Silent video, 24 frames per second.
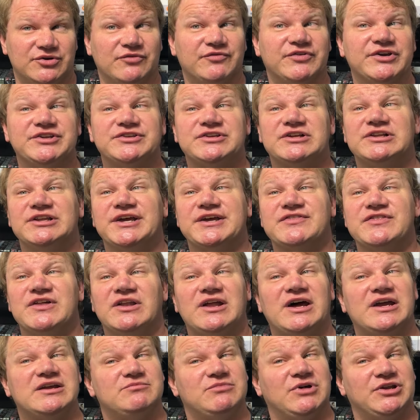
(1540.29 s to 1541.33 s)
Don't forget to click the
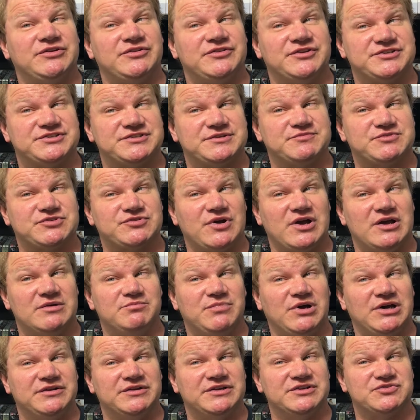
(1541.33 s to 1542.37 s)
like button and the
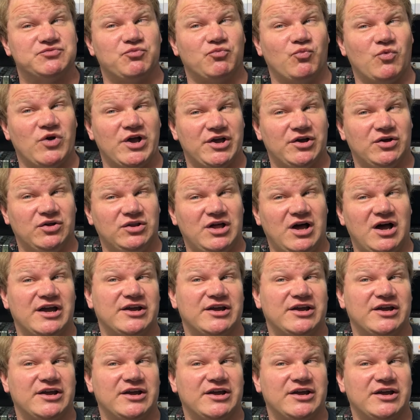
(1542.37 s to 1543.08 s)
subscribe button as well.